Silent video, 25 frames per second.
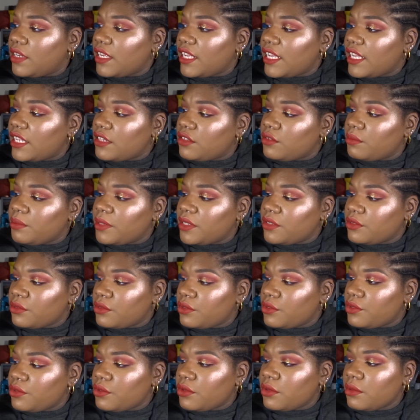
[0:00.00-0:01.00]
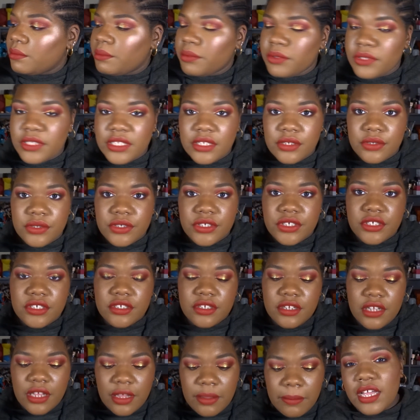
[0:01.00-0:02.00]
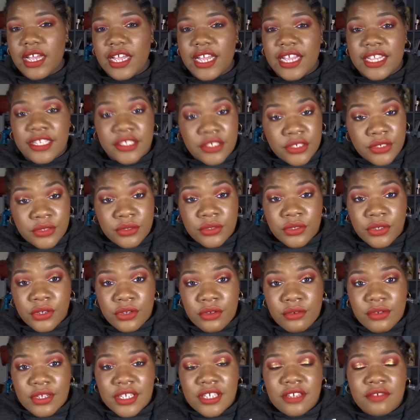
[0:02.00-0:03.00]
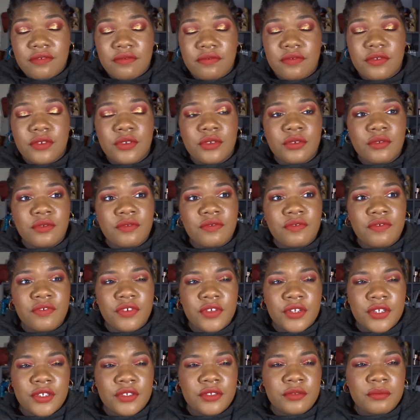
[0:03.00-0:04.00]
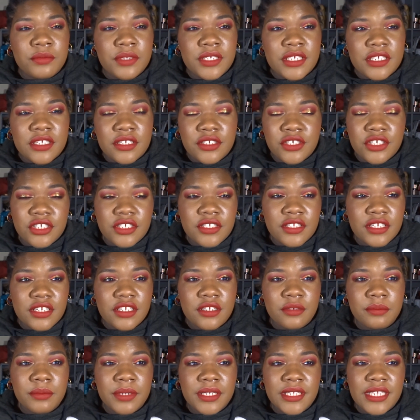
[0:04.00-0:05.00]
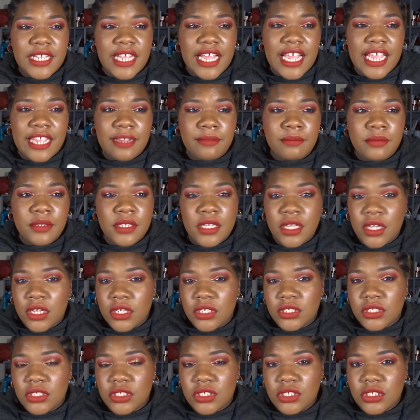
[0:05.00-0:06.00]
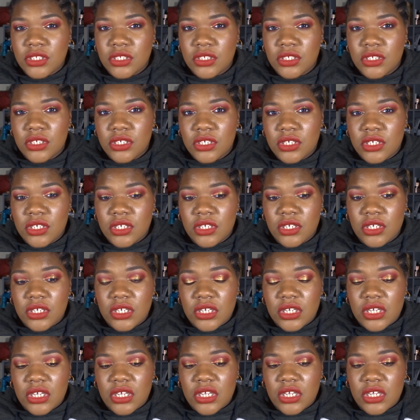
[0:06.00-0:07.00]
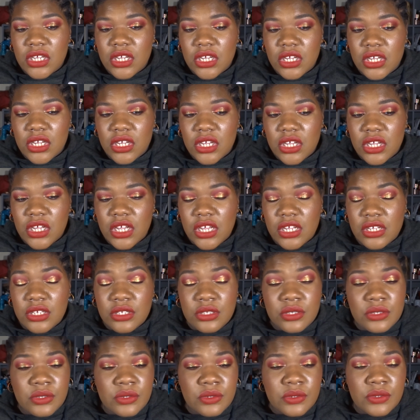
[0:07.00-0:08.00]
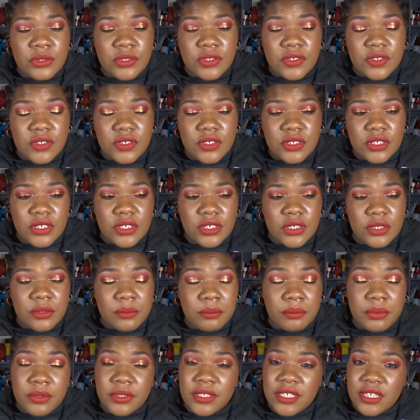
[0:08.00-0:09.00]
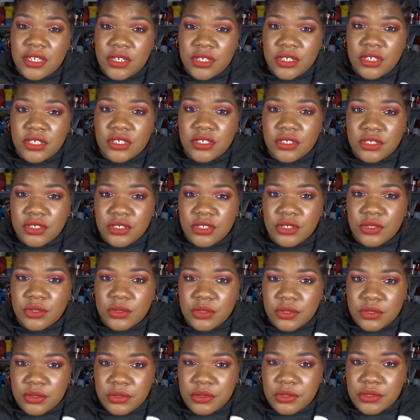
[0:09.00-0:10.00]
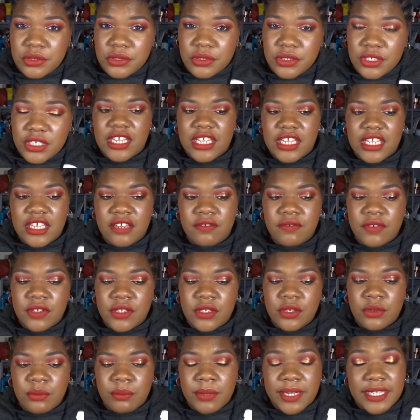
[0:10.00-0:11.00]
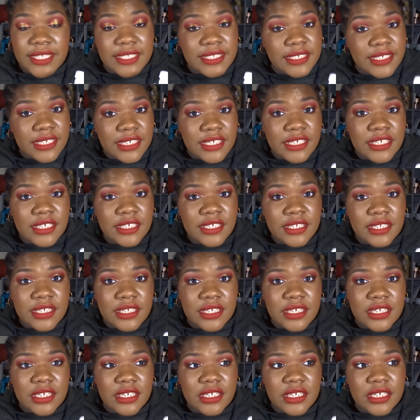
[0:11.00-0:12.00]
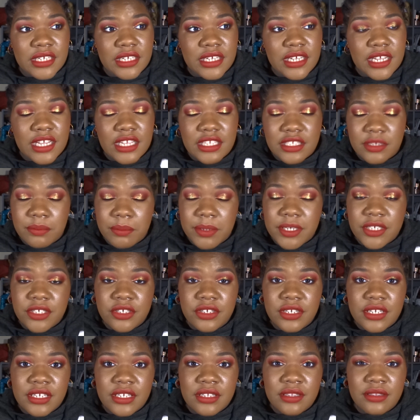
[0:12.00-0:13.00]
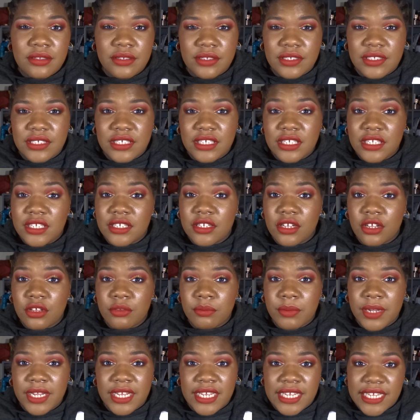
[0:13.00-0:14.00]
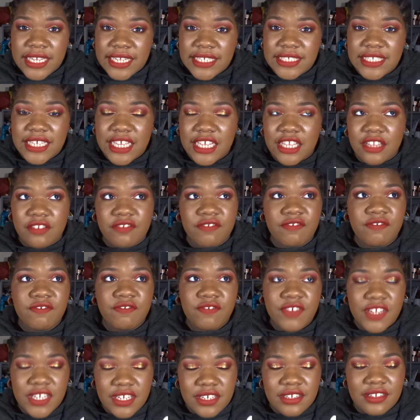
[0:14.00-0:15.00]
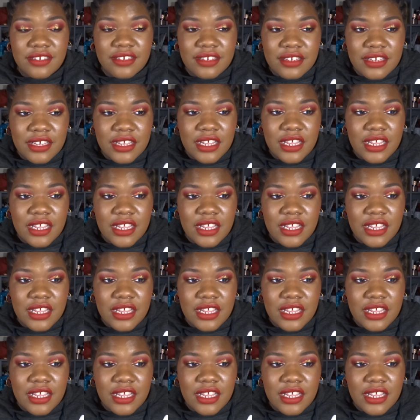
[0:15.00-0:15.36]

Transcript: Atopy Control Body Lotion. As you know, if you followed me just a little bit, I'm not a good body lotion user. Even though my skin, especially the skin on my legs and feet,